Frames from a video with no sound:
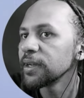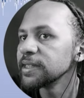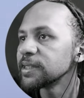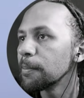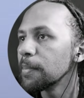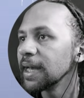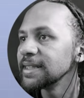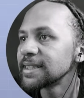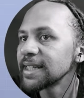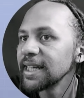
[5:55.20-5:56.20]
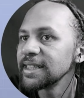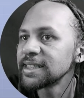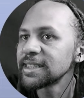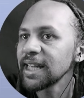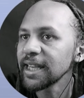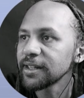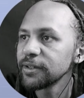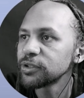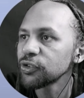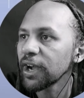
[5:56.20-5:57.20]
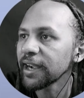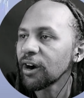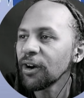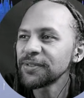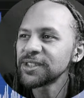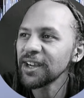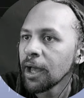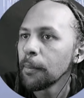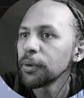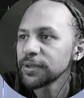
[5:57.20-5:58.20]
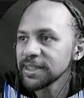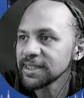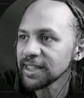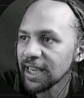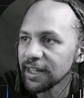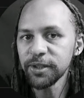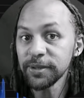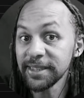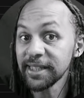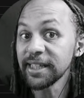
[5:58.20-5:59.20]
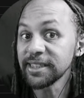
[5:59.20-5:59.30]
one is a main stage techno track. I've just put this together as